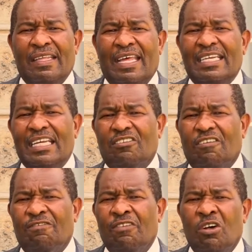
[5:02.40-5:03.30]
the areas
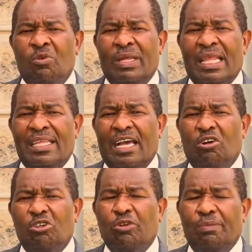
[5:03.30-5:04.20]
of whether they are
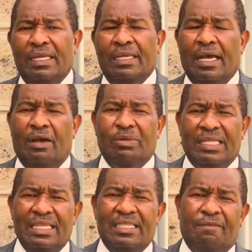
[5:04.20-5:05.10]
going to be uh,
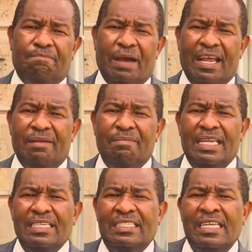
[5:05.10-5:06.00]
within the
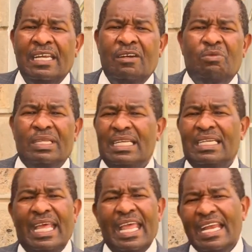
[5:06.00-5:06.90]
parliament,
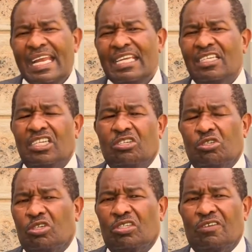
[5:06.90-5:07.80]
within any
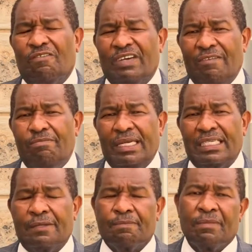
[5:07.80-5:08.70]
institutions of government.